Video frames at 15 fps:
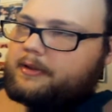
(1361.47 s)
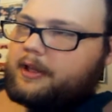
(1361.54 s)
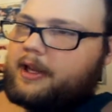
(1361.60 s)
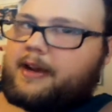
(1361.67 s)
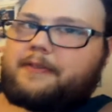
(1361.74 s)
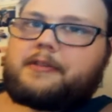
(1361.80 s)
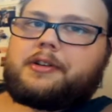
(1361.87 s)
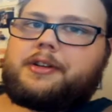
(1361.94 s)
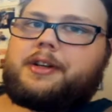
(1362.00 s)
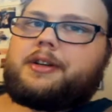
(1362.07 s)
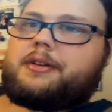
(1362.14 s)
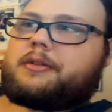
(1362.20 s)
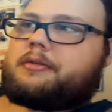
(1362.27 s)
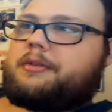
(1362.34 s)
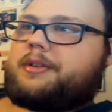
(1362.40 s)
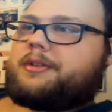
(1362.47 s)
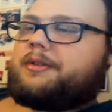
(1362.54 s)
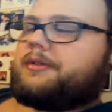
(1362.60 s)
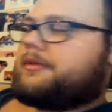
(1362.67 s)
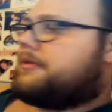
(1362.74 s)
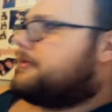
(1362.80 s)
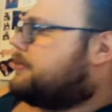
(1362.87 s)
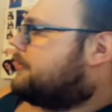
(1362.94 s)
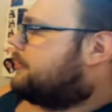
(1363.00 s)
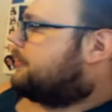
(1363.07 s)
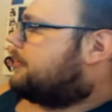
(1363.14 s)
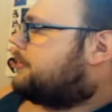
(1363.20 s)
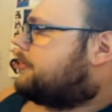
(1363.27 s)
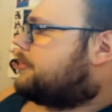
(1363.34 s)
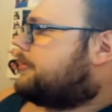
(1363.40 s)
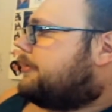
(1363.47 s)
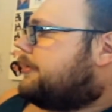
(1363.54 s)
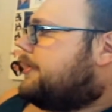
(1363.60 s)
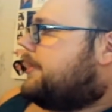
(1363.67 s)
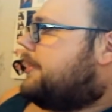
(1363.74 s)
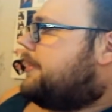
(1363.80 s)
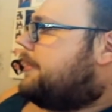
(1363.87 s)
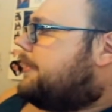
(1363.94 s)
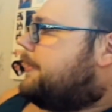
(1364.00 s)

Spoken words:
the After Years Crystals story.